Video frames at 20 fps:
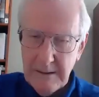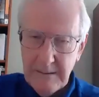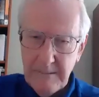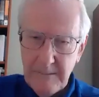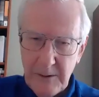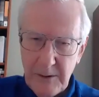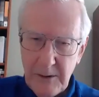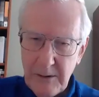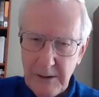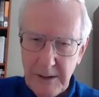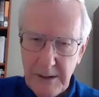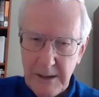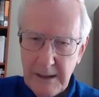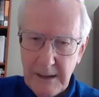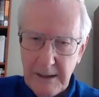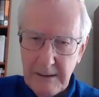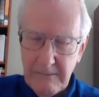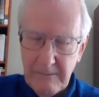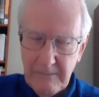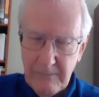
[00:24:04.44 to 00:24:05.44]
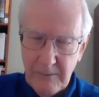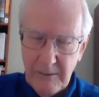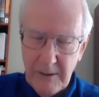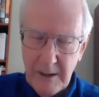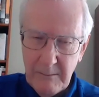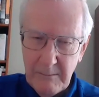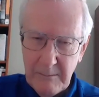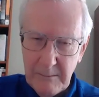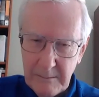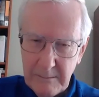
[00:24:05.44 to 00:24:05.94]
You're not
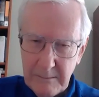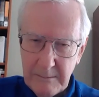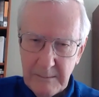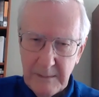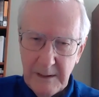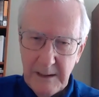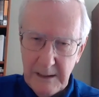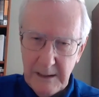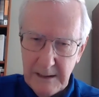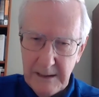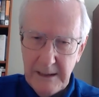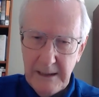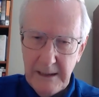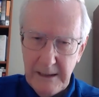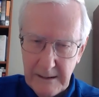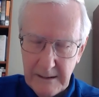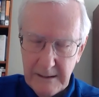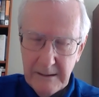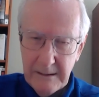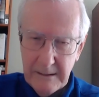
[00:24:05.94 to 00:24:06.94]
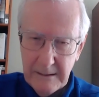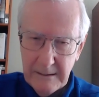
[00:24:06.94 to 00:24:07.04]
from the States.